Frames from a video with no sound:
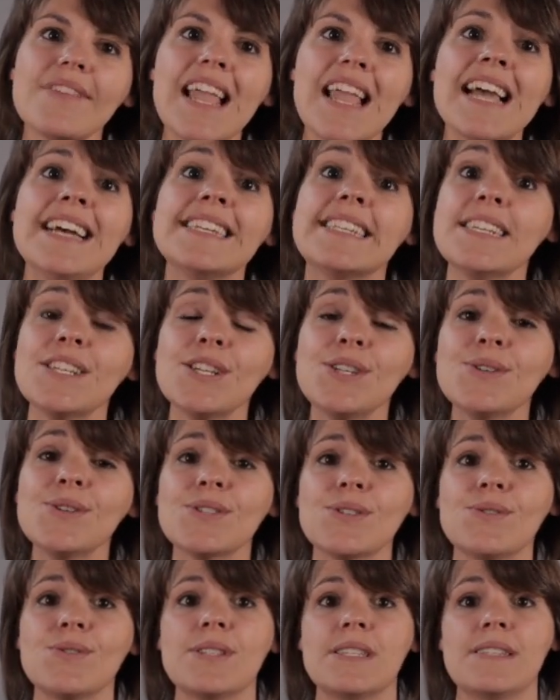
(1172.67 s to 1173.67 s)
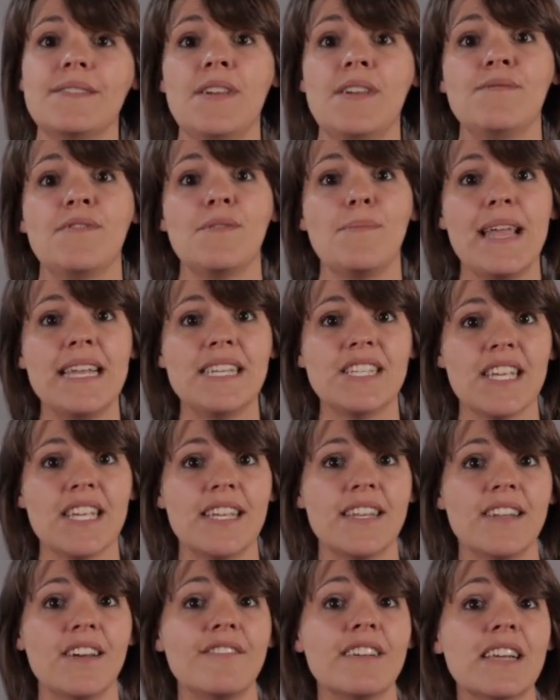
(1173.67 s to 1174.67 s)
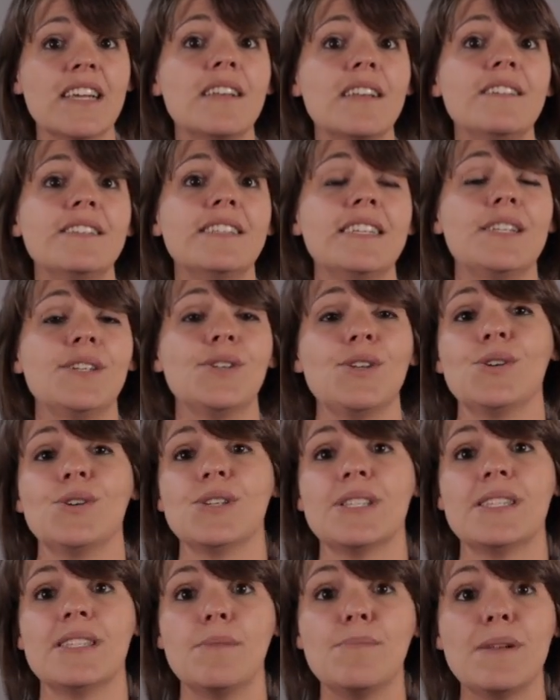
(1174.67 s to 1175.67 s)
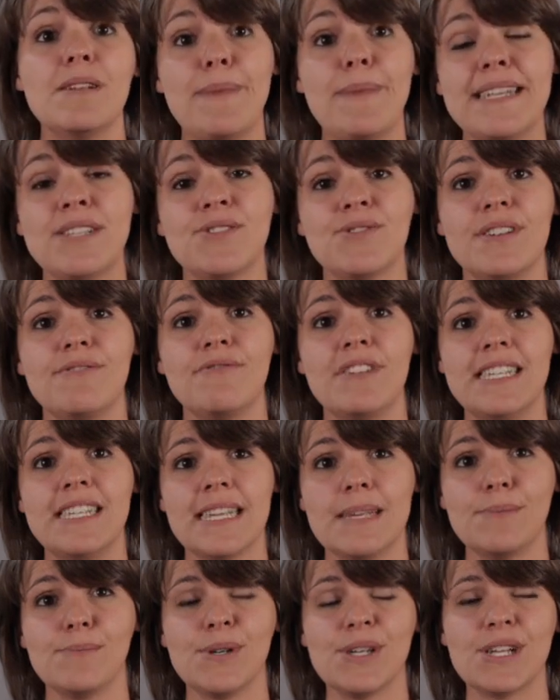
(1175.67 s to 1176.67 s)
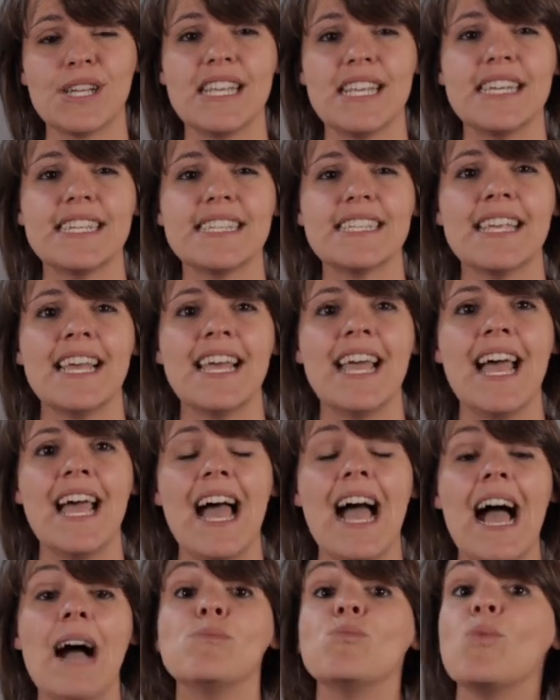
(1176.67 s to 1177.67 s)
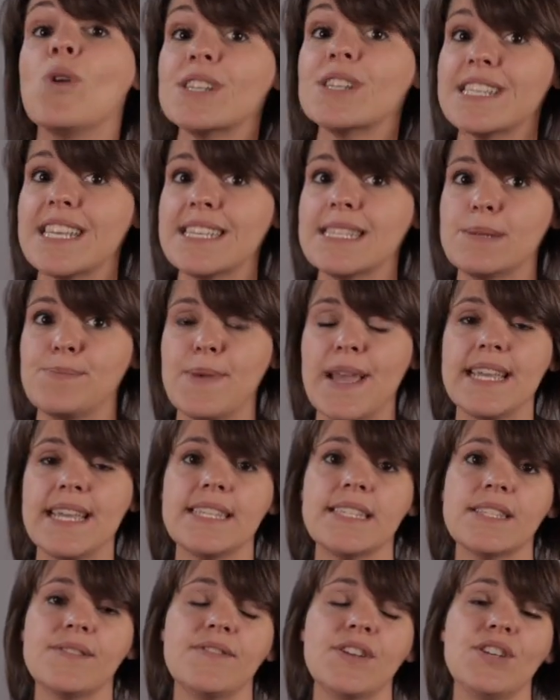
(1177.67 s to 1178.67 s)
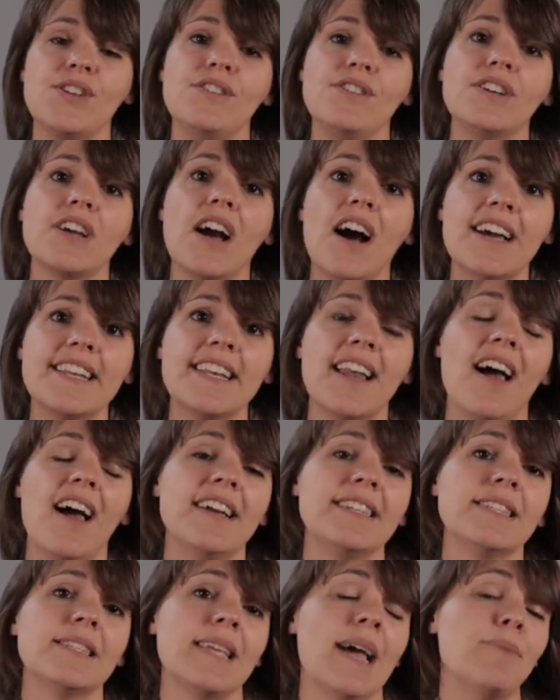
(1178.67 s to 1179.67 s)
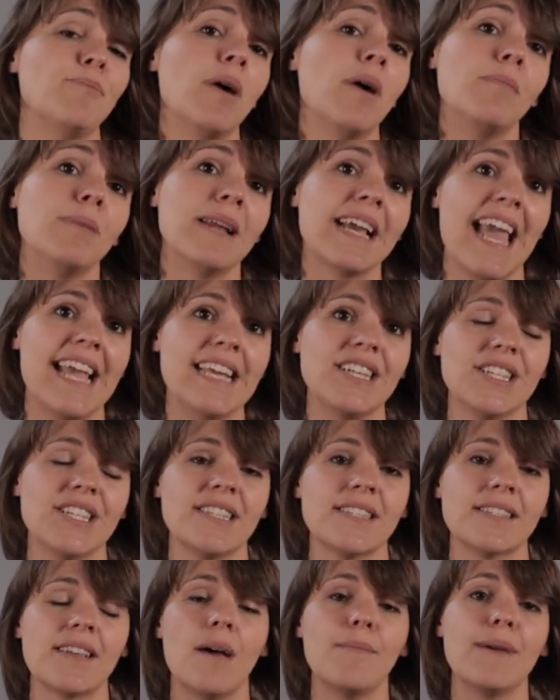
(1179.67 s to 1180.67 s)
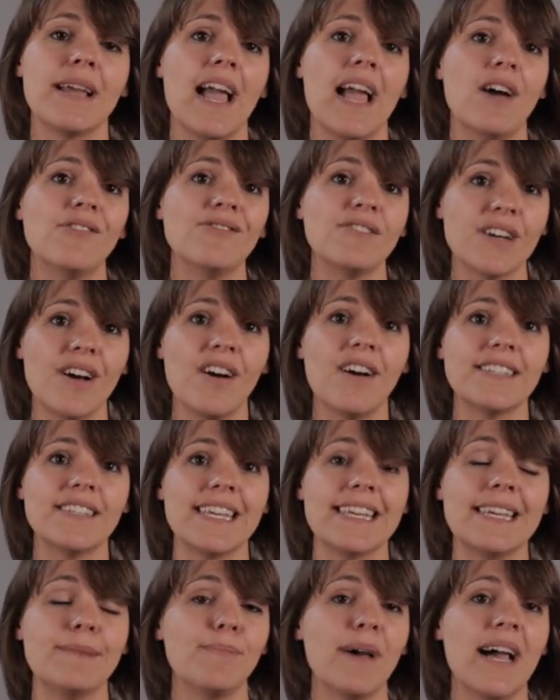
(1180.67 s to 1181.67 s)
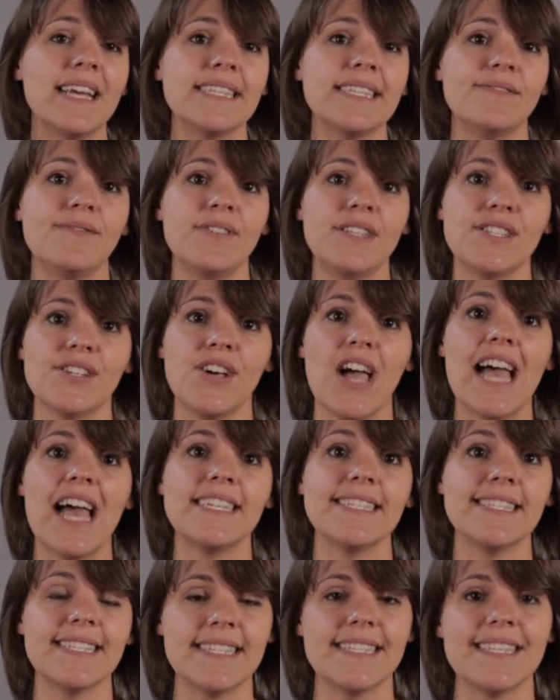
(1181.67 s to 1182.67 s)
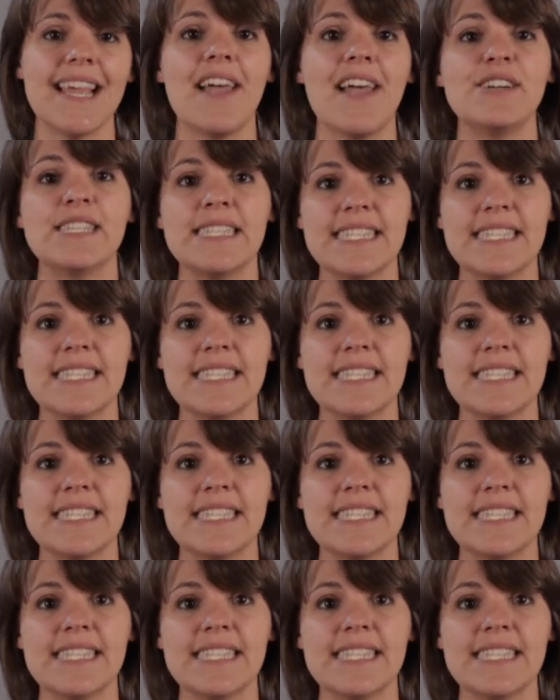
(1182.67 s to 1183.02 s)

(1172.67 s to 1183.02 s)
Additional sources of information are included in your supplementary reading booklet, and watch this space for new guidelines and publications coming out regarding impacted fetal head at caesarean